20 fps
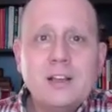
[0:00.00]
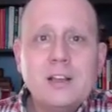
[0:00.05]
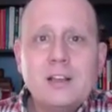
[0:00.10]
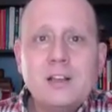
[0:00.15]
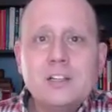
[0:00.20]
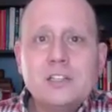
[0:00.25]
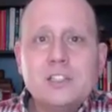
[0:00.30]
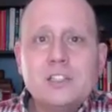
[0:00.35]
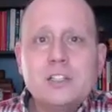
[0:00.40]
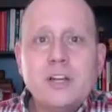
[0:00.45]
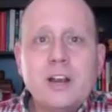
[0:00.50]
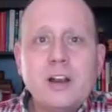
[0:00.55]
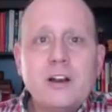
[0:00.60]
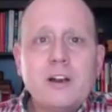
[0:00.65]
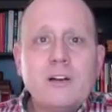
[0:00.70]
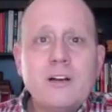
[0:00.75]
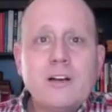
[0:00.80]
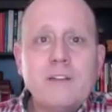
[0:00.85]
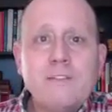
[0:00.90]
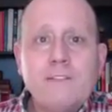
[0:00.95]

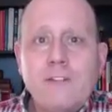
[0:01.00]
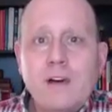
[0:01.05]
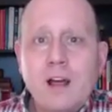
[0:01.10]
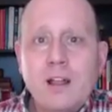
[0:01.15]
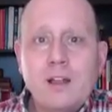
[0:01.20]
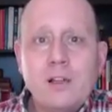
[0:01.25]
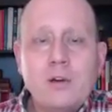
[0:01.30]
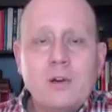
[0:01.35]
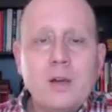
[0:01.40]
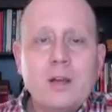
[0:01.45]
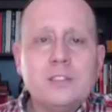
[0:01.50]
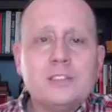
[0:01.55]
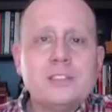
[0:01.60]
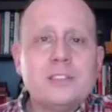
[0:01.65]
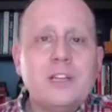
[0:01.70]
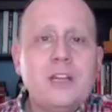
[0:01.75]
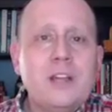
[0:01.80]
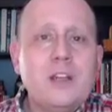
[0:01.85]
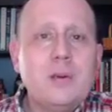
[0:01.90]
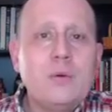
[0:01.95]
share, and follow us.
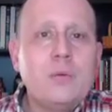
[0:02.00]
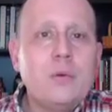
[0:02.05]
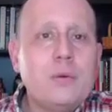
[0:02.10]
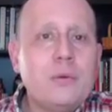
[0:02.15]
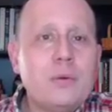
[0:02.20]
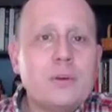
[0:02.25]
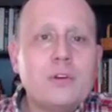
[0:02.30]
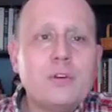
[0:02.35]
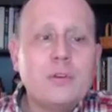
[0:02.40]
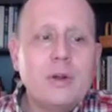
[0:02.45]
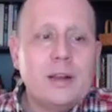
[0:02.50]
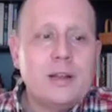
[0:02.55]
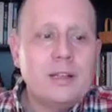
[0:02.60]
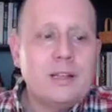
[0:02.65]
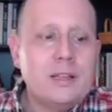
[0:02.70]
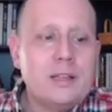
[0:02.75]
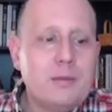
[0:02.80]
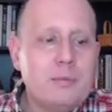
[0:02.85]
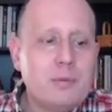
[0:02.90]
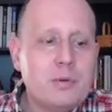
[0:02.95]
We would
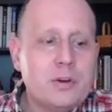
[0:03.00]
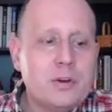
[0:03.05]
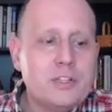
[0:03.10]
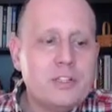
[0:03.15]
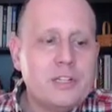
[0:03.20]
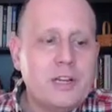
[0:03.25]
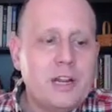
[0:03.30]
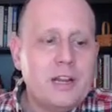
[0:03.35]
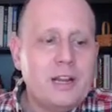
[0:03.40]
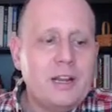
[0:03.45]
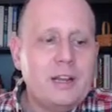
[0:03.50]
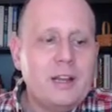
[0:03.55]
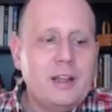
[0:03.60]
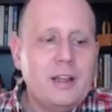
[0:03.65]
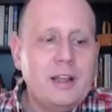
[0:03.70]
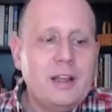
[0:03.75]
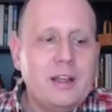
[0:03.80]
greatly appreciate it.